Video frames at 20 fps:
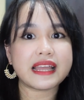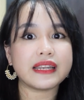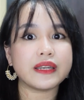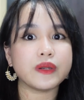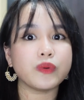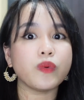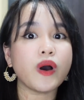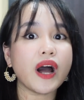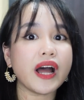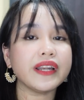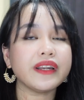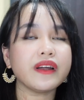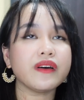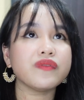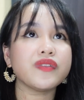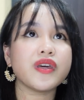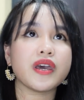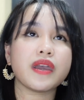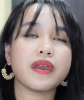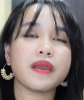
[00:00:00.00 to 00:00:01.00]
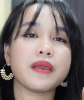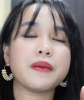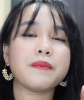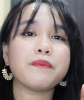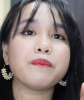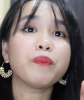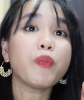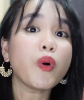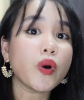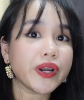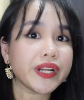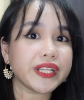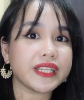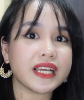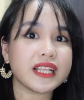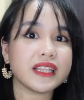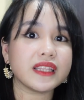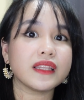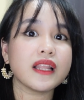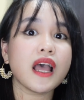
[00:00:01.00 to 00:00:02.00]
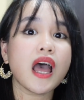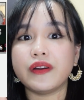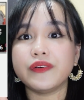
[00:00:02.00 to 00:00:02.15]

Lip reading: and one of the important